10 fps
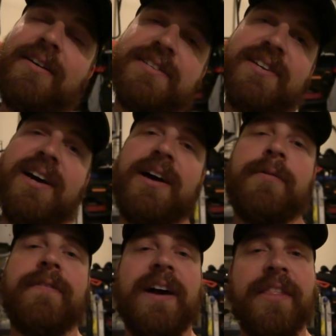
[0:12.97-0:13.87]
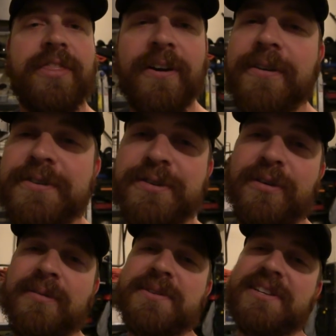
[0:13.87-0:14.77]
outside, we've got
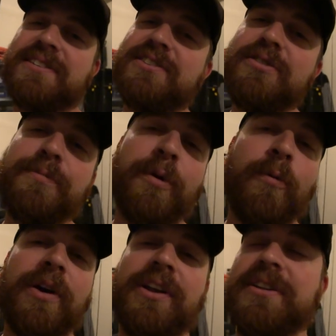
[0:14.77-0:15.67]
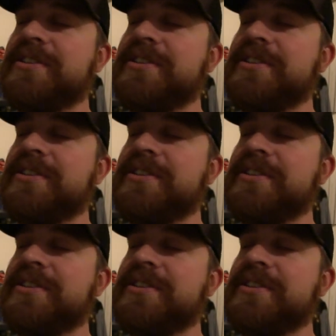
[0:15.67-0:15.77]
thunderstorms, it's super windy,